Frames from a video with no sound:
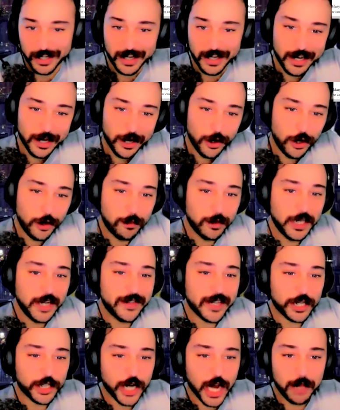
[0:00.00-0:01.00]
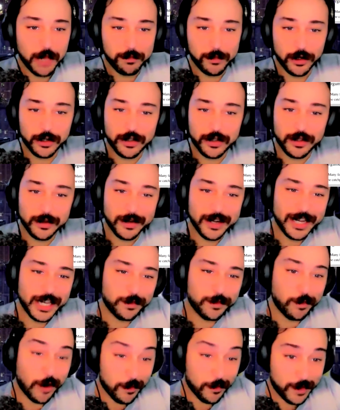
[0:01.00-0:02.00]
who believes that childbirth is
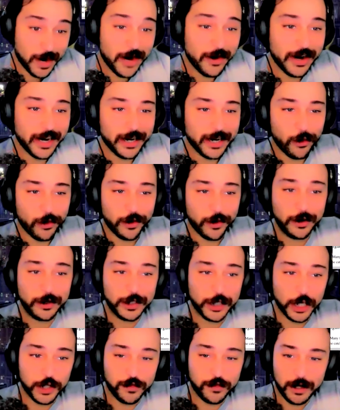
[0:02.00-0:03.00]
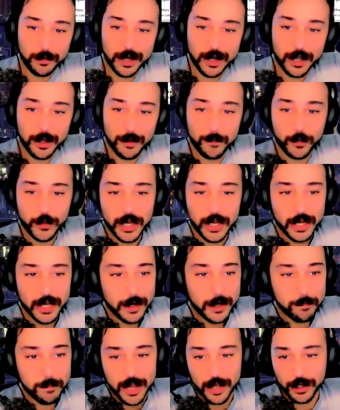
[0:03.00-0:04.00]
barbaric, or such female
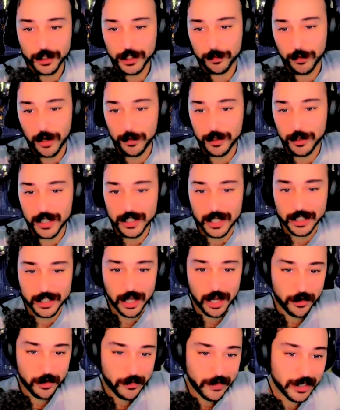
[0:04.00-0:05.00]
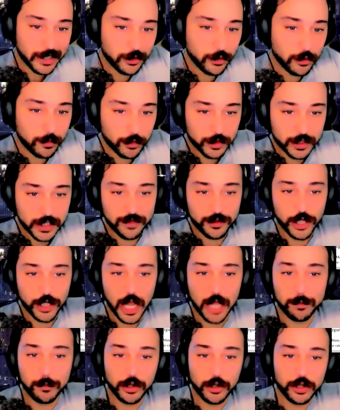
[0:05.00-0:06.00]
male supremacists as Hannah Arendt, who perceive
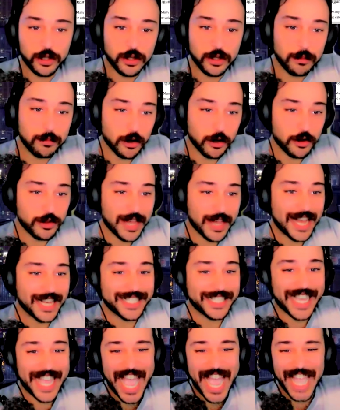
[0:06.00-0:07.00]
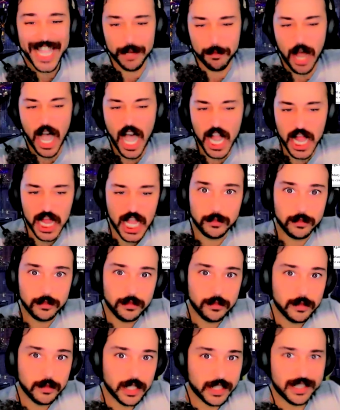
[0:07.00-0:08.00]
childbirth as animal.
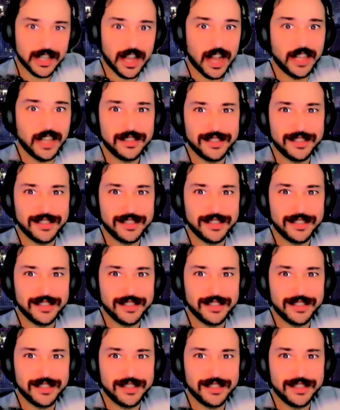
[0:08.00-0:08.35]
It's not.